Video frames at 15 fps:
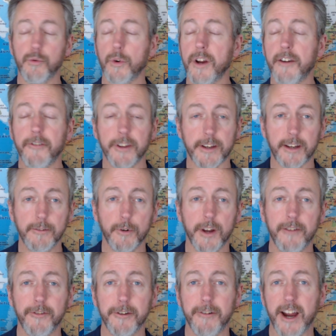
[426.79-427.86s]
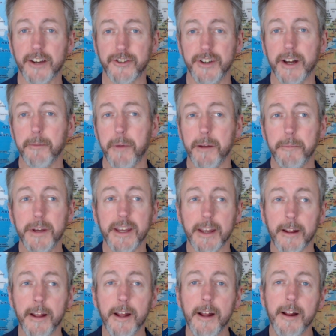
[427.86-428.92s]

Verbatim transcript: whatever the rationale may be.